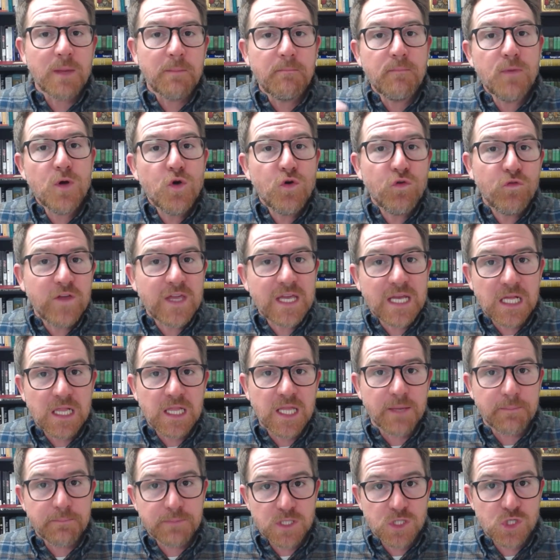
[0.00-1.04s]
movie
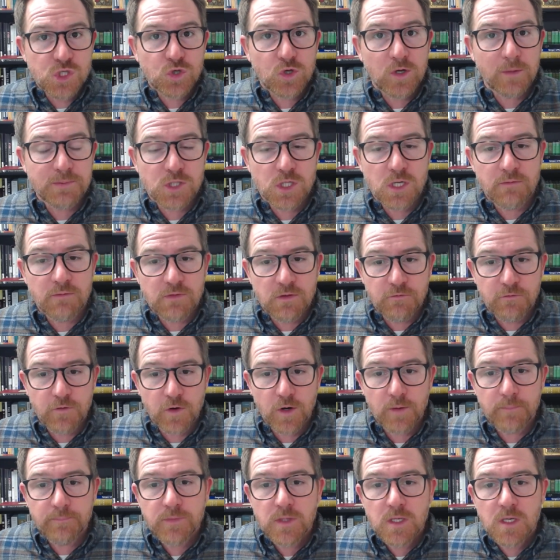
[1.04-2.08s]
clip description of the
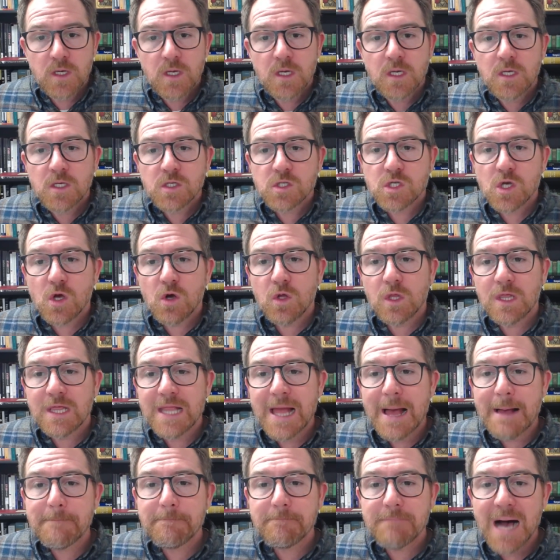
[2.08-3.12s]
verb. So
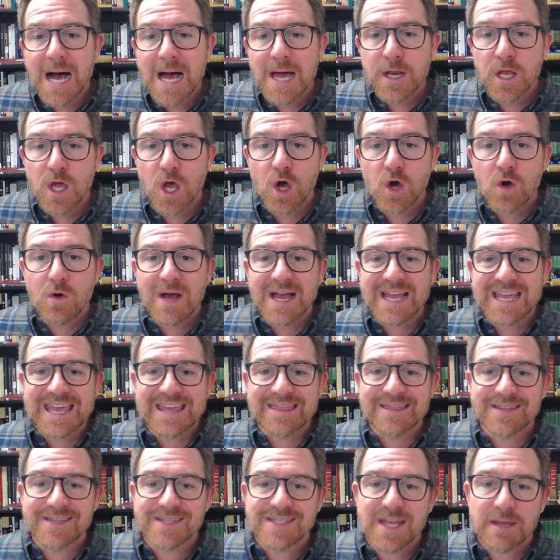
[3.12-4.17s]
lambano, again,
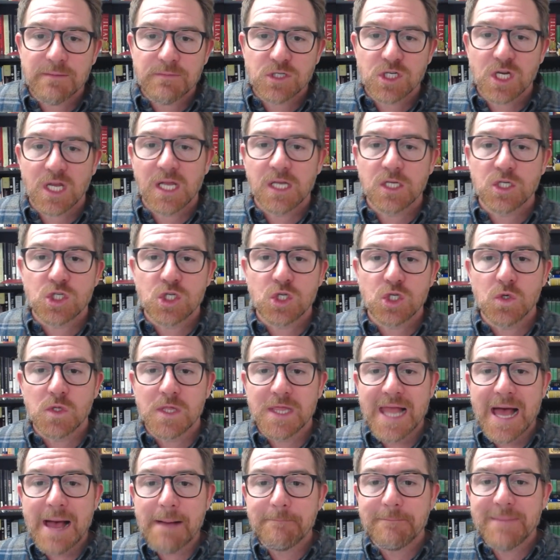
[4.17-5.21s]
the stem change to
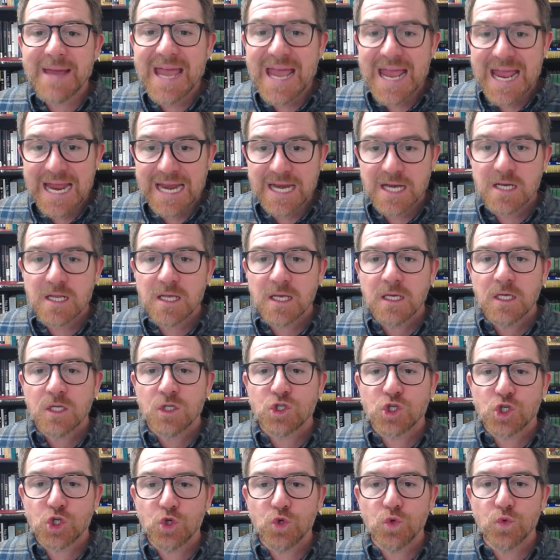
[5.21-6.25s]
labain,
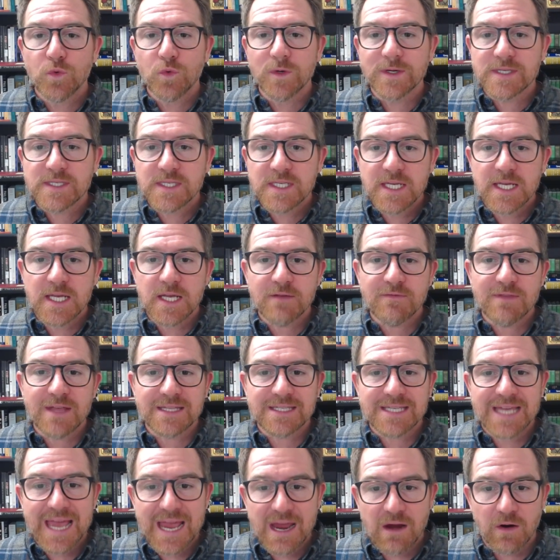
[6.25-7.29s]
to receive,
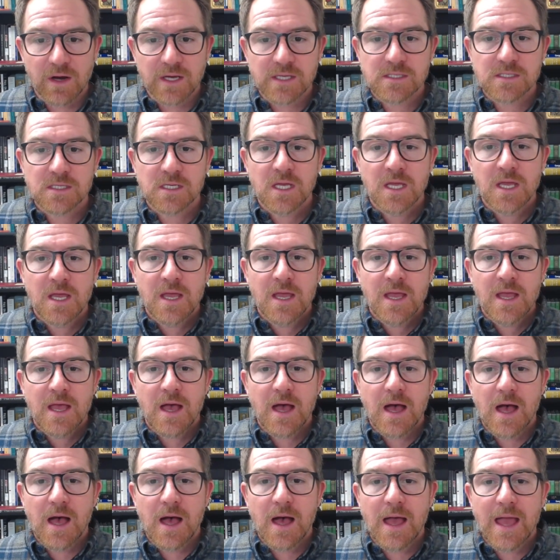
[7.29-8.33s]
that's aorist.
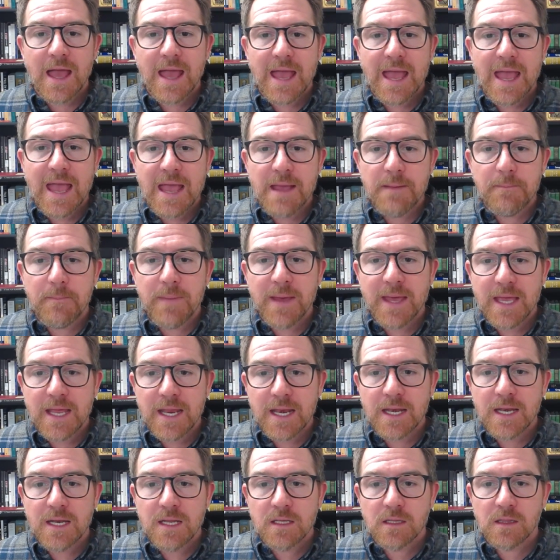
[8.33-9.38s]

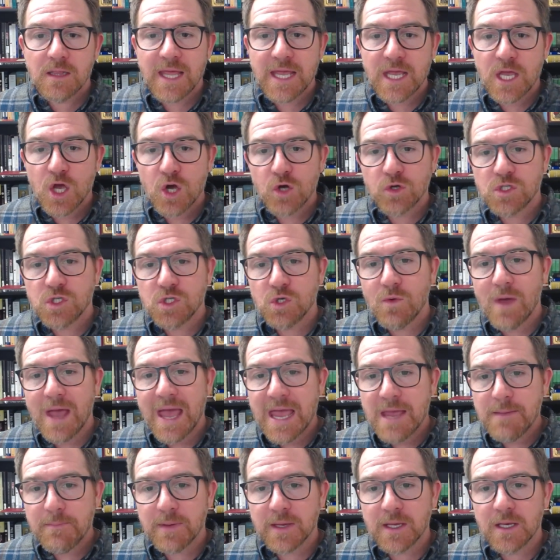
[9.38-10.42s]
Apin, lego to
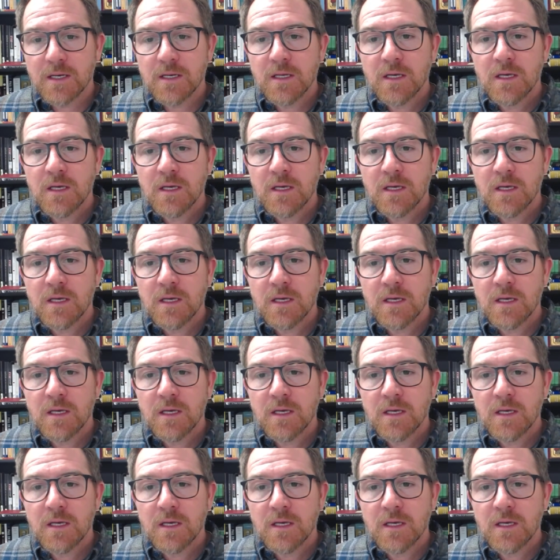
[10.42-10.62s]
apin,